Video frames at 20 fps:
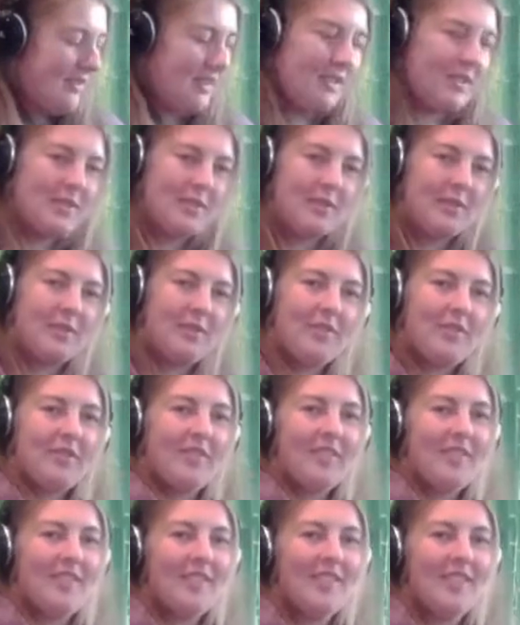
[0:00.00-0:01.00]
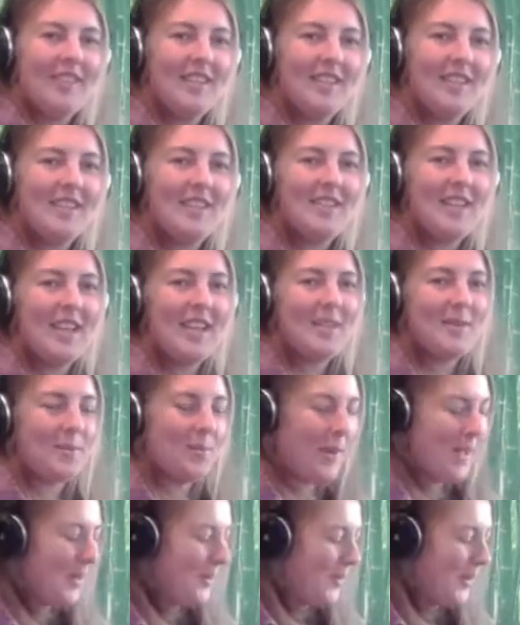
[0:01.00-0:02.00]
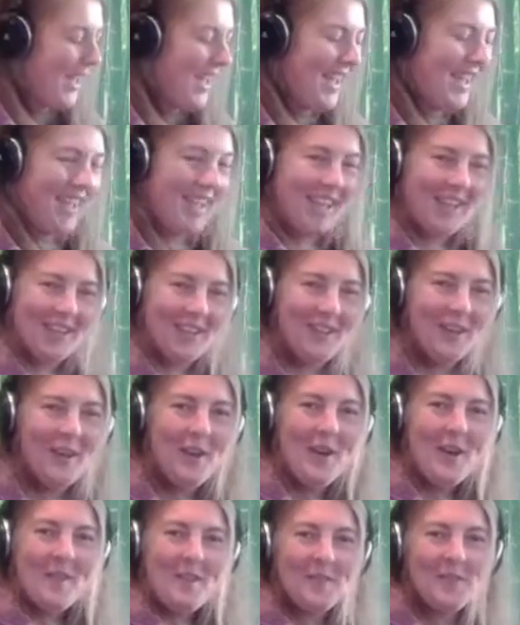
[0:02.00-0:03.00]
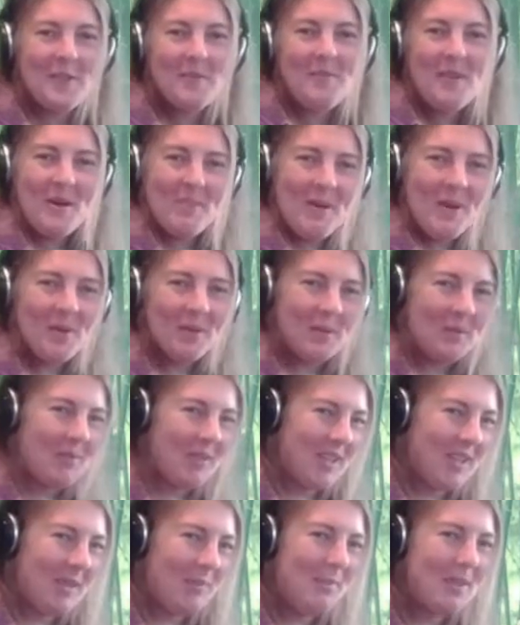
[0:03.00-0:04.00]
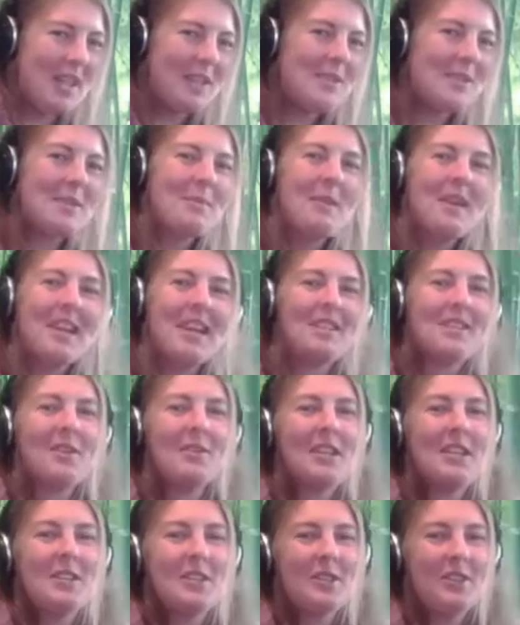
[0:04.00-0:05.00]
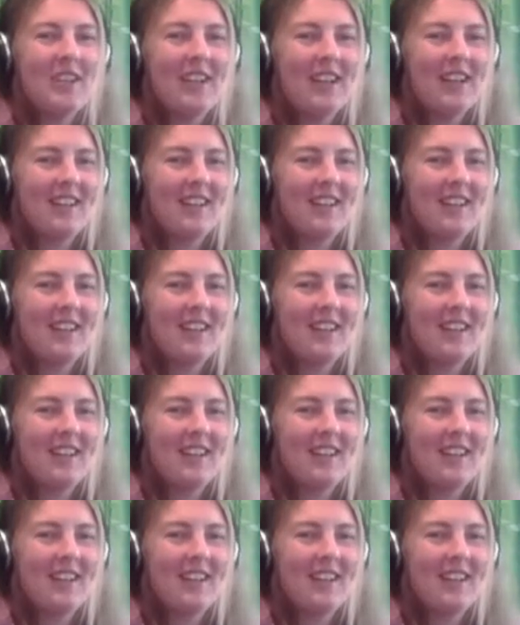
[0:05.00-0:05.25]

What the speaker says: stuff stays well away from my Pokemon, but that doesn't mean I don't enjoy it.